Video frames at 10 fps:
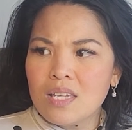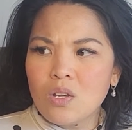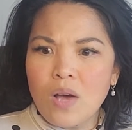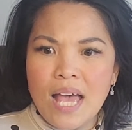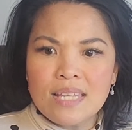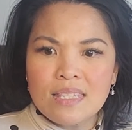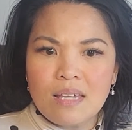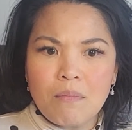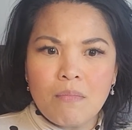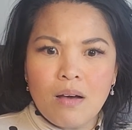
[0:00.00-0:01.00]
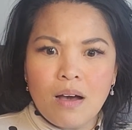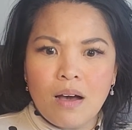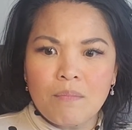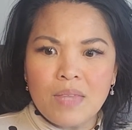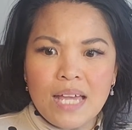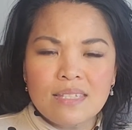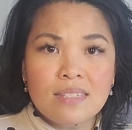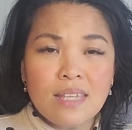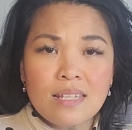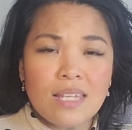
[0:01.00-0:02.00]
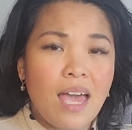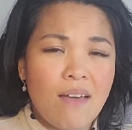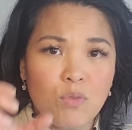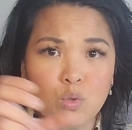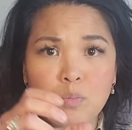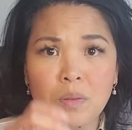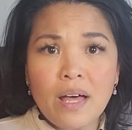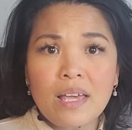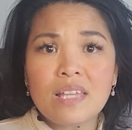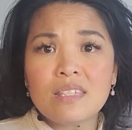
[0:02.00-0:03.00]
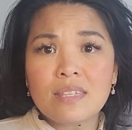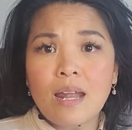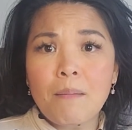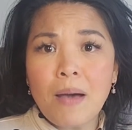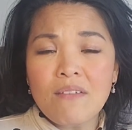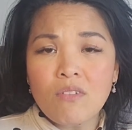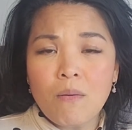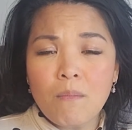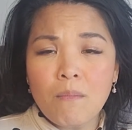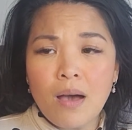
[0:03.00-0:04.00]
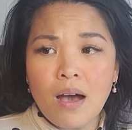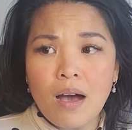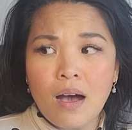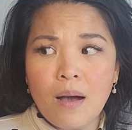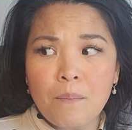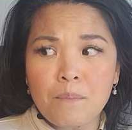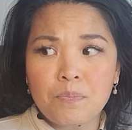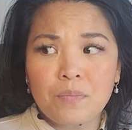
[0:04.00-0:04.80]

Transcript: you know add some um, nice scent i have those plugins that i buy from um,